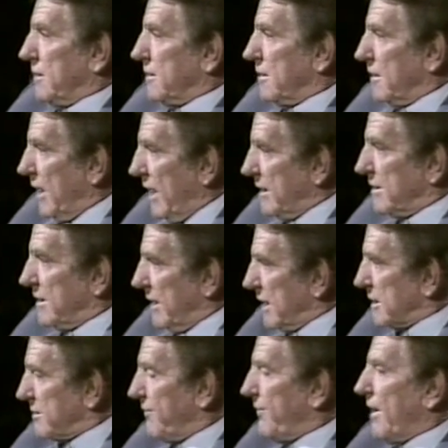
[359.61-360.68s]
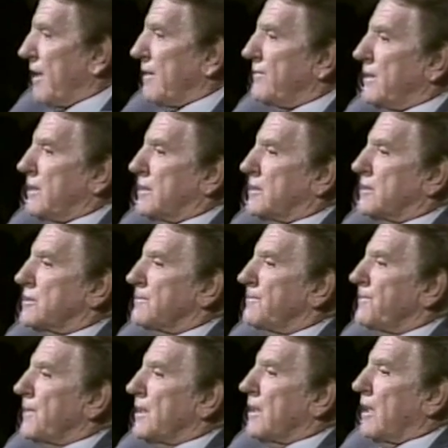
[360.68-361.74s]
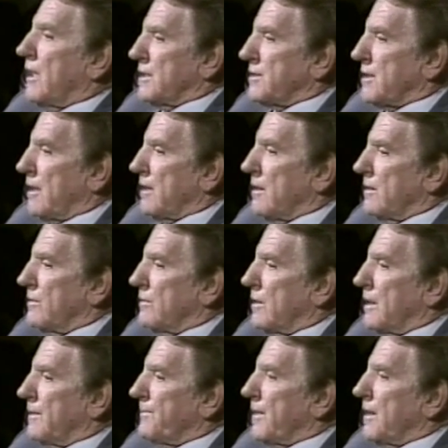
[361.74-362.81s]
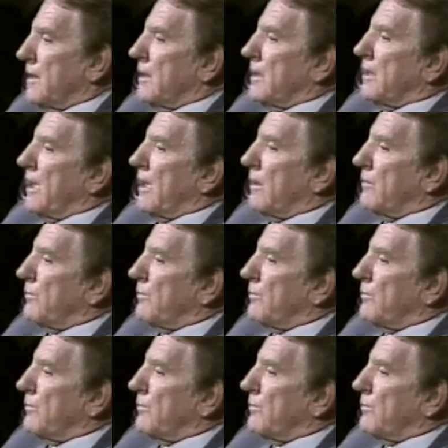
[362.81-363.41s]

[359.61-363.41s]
and in the next 5 years, I studied law. Now,